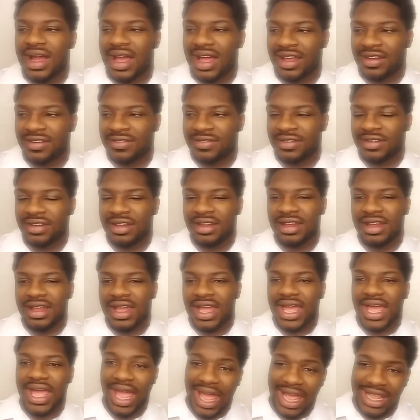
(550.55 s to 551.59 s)
I've
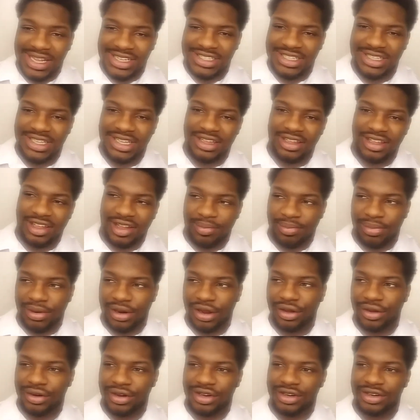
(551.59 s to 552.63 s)
actually
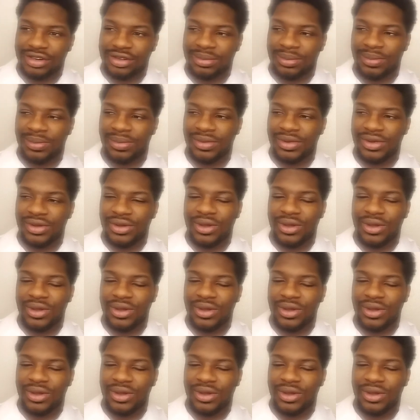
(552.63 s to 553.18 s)
uploaded them